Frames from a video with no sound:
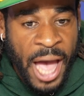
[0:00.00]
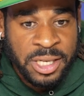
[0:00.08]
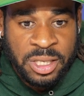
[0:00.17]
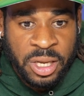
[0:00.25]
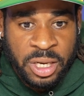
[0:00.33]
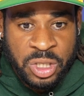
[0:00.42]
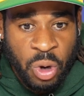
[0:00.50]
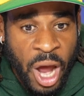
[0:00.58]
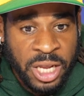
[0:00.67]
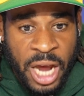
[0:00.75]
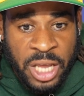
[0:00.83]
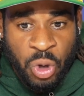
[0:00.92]
excellent. So
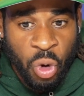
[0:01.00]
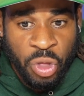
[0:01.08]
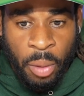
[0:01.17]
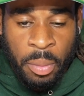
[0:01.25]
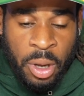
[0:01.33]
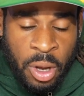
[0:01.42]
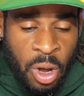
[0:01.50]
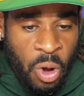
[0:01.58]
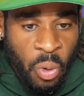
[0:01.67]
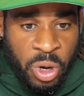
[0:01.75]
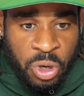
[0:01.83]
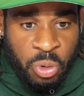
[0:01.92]
I told them,
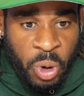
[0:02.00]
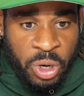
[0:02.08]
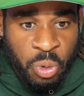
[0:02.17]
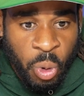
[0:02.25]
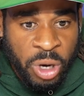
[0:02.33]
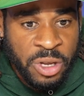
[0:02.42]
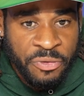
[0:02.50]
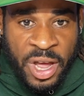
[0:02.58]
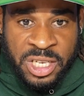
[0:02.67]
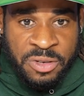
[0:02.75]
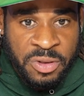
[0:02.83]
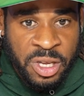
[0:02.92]
when you work
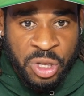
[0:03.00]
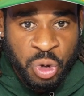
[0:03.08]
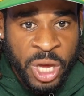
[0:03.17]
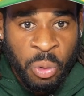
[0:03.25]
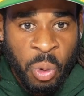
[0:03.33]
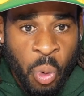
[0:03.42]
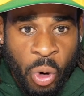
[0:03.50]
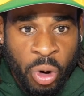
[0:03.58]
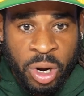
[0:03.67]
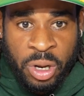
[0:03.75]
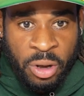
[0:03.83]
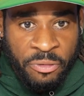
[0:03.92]
defensively, you get
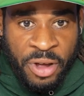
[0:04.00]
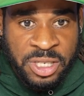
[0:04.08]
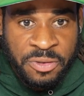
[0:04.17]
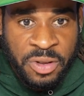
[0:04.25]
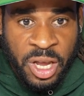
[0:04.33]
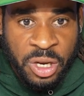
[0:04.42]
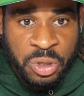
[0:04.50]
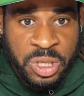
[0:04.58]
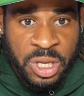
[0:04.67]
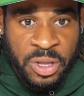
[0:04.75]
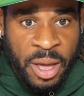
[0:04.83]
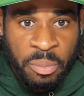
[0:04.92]
rewarded offensively. And you've
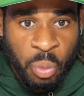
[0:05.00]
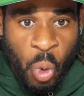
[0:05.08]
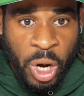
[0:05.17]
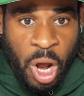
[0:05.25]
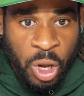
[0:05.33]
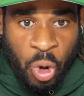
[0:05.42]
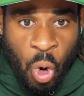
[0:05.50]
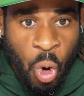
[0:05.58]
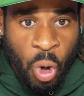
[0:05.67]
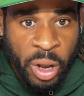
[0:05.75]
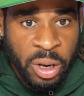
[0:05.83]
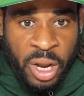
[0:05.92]
seen them, one got a
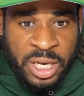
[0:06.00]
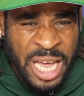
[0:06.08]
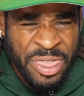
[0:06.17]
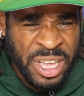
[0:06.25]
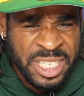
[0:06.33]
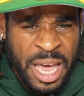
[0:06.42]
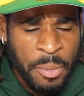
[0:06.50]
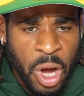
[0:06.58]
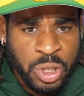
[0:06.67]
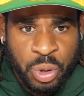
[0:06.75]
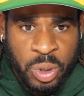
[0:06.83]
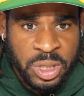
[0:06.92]
goal, and then I think Sam
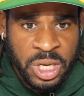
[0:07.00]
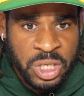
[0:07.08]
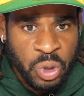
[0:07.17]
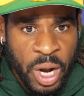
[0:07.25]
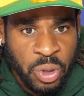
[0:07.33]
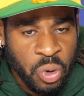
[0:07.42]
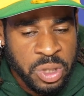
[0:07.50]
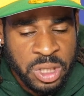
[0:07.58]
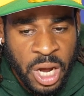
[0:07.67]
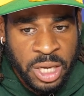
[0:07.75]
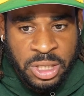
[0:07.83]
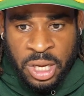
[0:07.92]
got two assists. So I told these
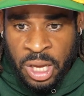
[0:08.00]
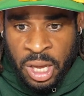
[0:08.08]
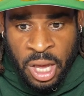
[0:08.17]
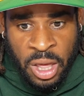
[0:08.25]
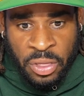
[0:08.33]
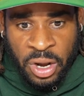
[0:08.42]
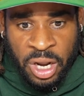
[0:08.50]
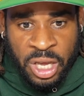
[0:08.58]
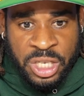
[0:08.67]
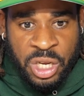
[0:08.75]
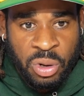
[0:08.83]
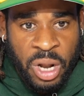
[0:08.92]
guys, they need to
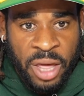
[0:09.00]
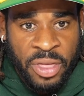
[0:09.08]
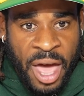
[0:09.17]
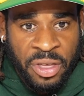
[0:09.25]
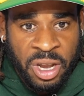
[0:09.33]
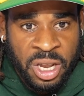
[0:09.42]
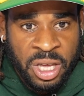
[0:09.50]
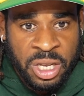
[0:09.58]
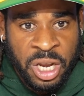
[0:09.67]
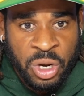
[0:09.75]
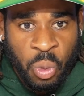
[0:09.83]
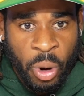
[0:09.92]
continue like that. They need to
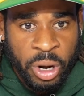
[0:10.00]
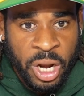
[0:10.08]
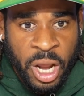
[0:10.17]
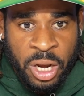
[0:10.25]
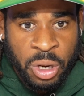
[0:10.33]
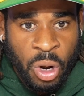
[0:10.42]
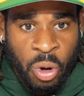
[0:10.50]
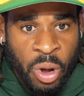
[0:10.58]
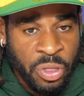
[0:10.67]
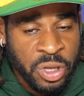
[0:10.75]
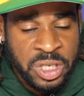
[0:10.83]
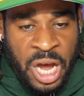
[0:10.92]
continue working. And, you know,
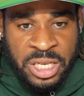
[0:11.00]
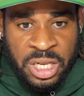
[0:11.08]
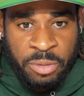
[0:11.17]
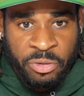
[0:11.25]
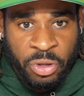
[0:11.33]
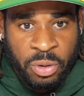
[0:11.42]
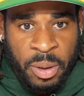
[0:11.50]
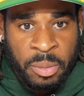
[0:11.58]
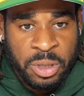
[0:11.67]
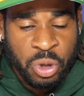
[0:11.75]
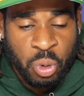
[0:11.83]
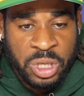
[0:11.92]
the sky's the limit for
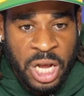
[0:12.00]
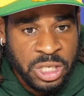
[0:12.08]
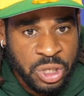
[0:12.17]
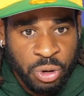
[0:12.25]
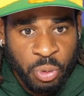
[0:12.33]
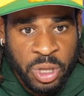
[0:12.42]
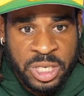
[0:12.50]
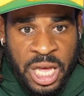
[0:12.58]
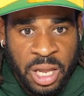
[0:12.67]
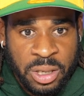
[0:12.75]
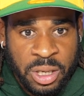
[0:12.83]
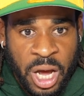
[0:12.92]
those guys because they're really
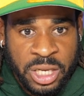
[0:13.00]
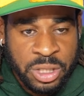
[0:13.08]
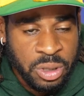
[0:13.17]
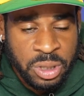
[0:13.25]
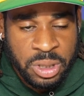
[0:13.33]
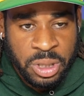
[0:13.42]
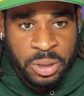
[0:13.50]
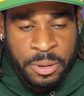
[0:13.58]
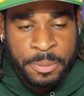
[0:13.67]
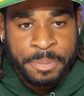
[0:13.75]
talented guys, as you can see.